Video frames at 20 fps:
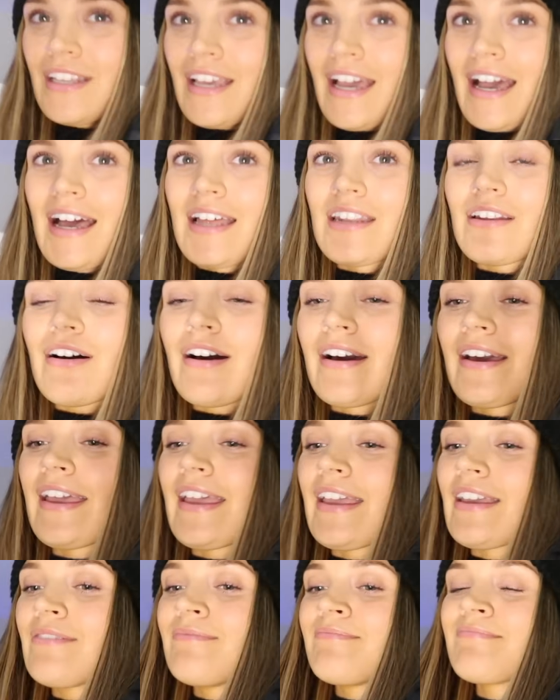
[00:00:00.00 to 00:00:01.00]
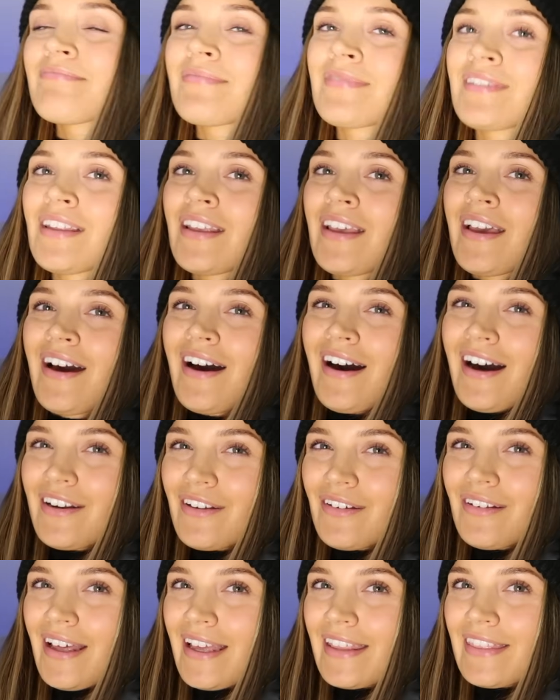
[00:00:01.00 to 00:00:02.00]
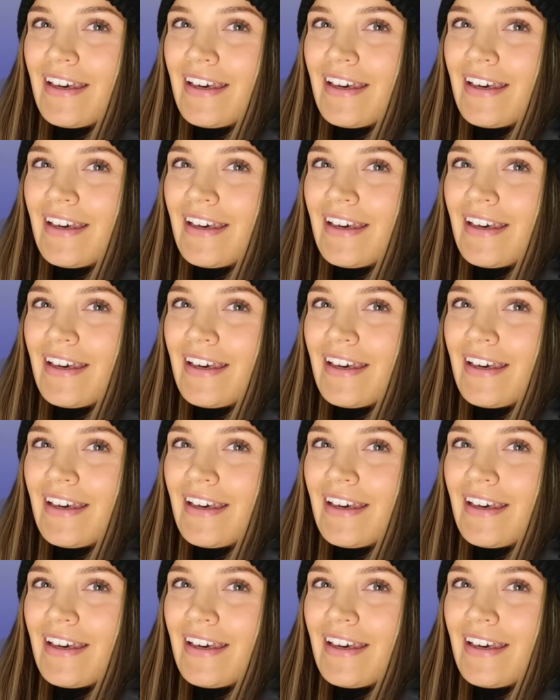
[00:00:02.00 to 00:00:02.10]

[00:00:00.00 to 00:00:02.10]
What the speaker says: And I don't like